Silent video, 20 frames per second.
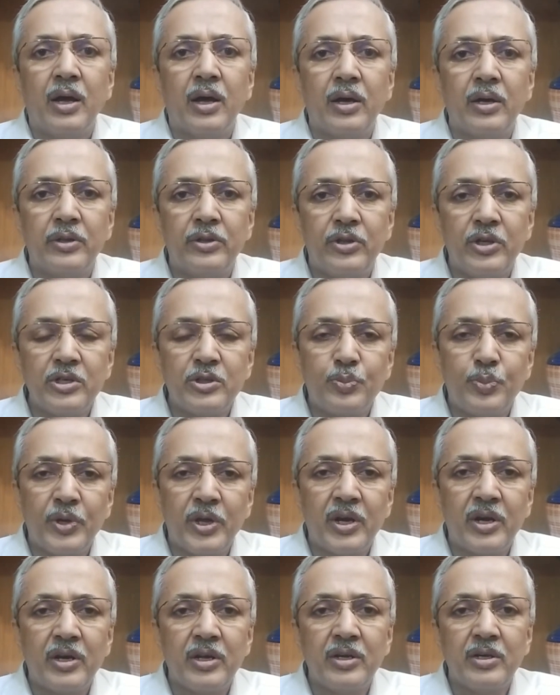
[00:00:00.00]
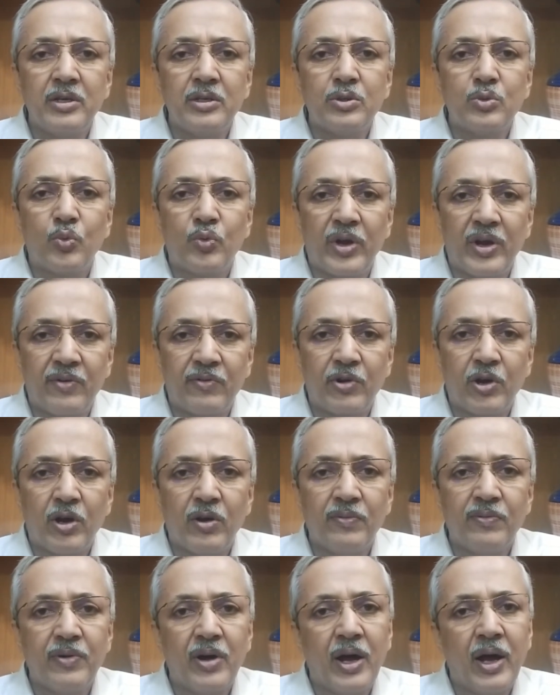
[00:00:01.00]
this period is waived
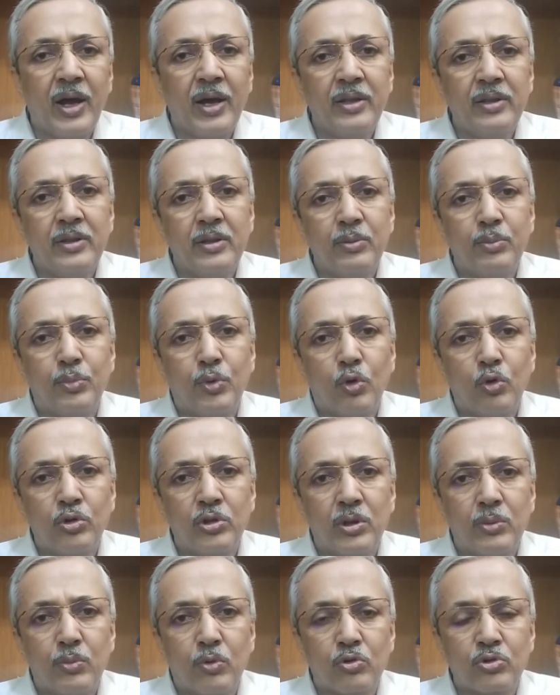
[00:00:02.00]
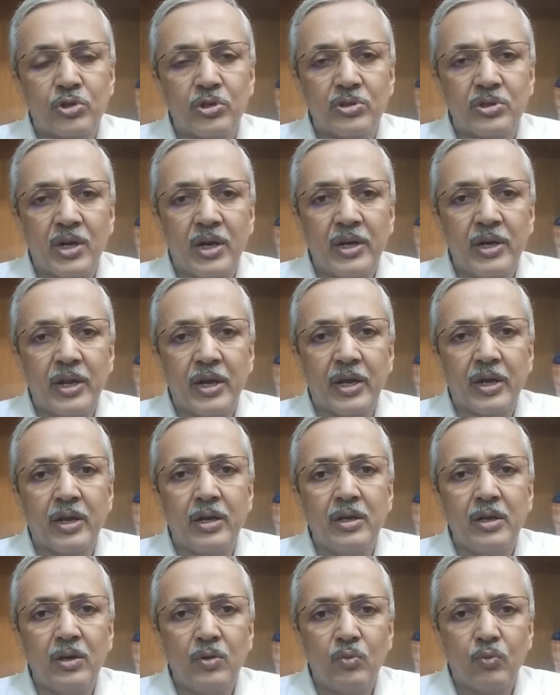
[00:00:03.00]
off and both the motions are
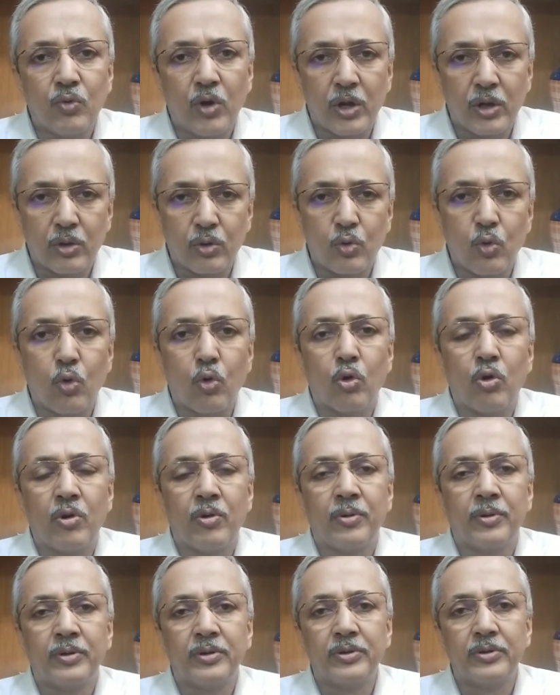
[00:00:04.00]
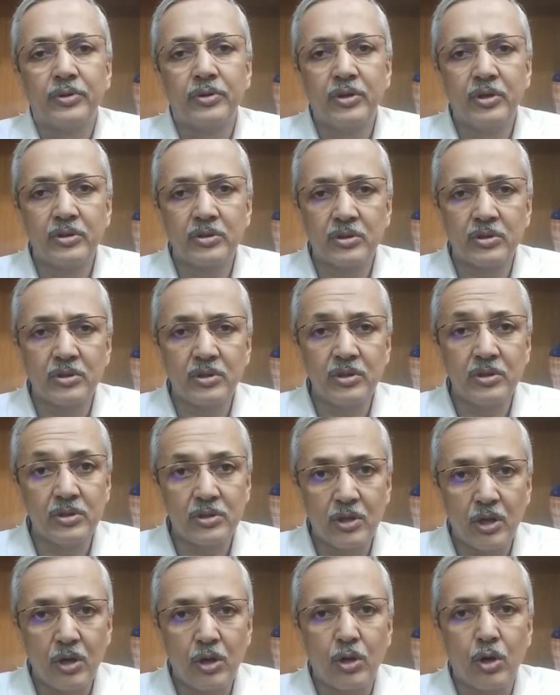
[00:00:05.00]
taken in one go. This
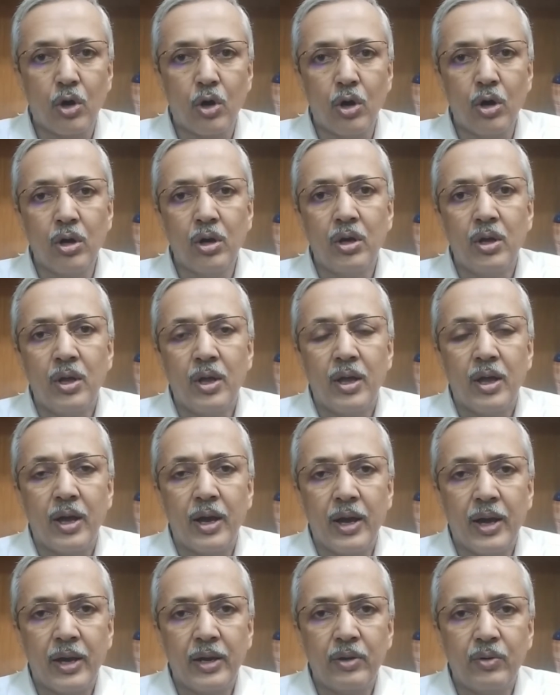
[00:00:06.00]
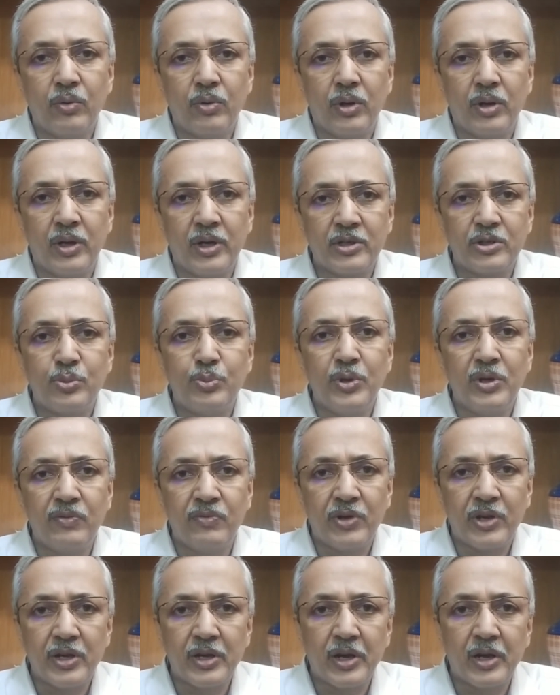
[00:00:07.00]
is the law, and let's be
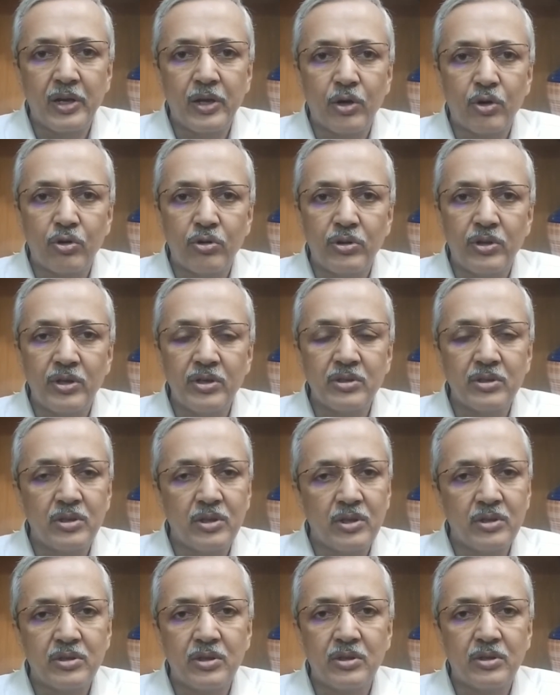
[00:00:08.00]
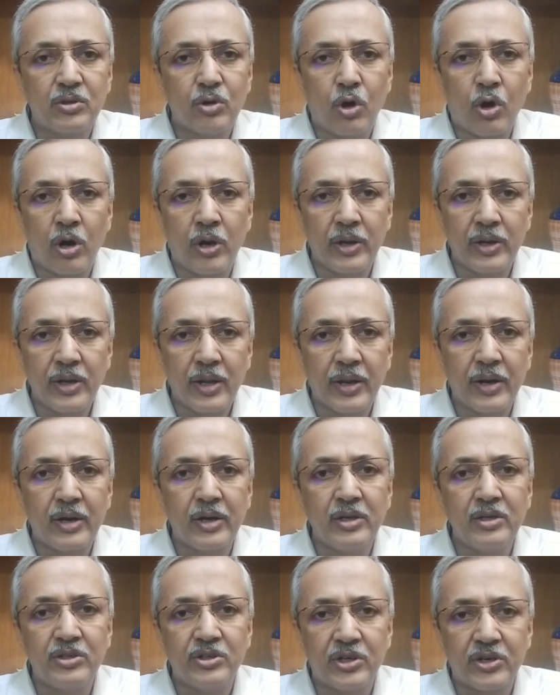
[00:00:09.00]
very clear on this. This is
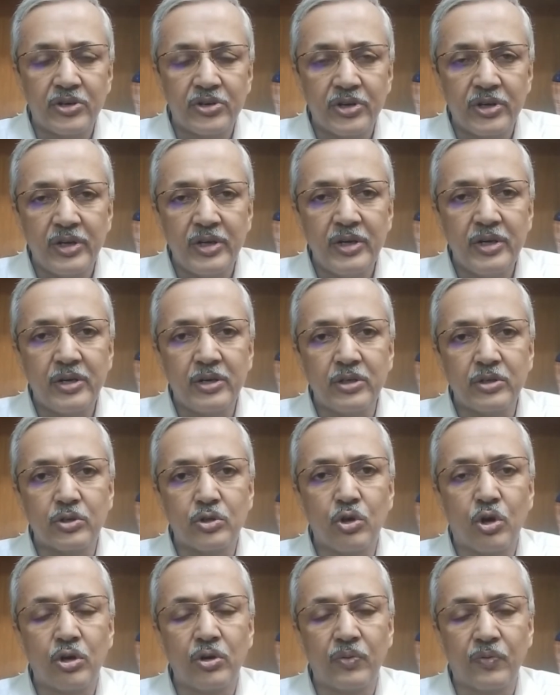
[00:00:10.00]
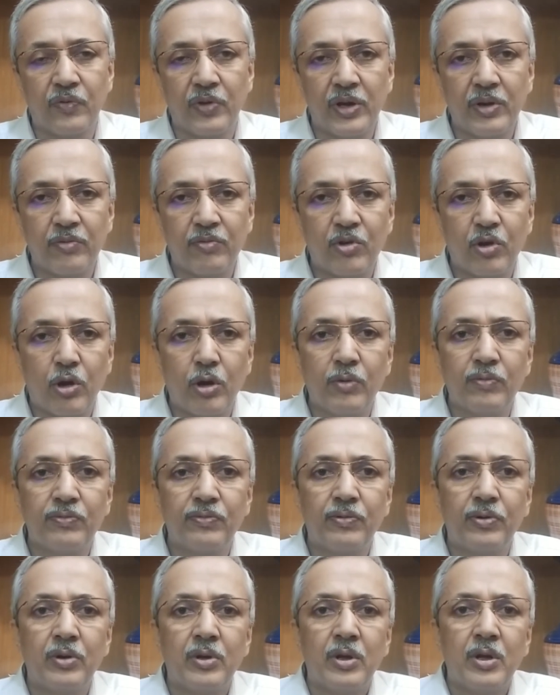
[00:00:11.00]
ordinarily, generally it is not waived
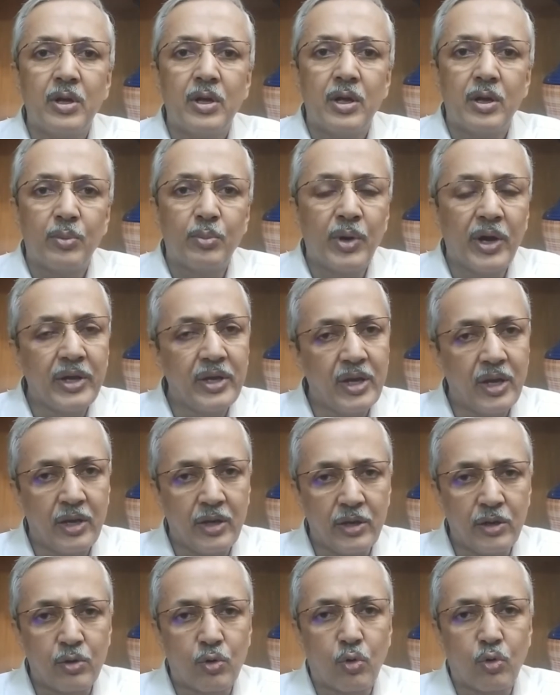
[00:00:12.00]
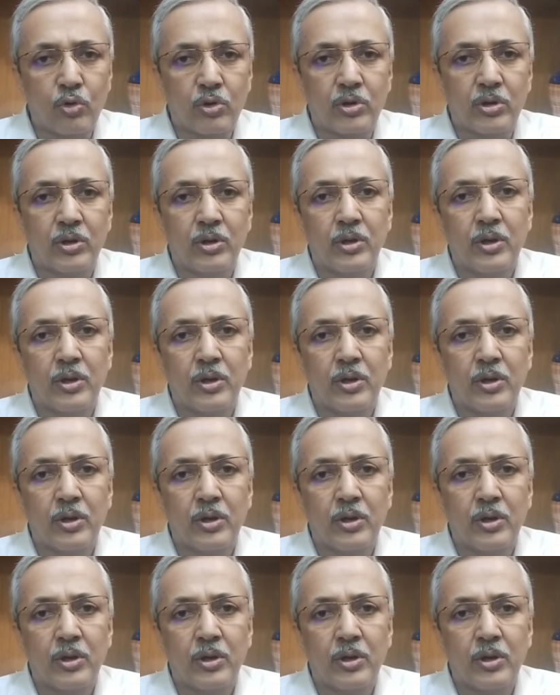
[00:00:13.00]
off by any court.